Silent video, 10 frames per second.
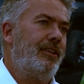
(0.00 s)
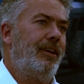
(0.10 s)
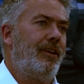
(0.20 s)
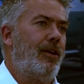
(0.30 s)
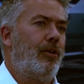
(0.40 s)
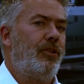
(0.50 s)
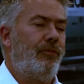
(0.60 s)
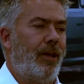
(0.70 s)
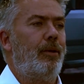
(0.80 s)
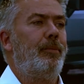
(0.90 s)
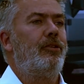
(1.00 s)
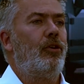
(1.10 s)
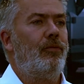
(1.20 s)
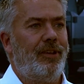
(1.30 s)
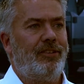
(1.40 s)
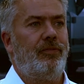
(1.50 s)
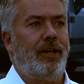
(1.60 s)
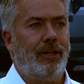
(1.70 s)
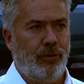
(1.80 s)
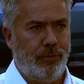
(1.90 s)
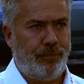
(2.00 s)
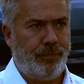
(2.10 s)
in our development of this vehicle.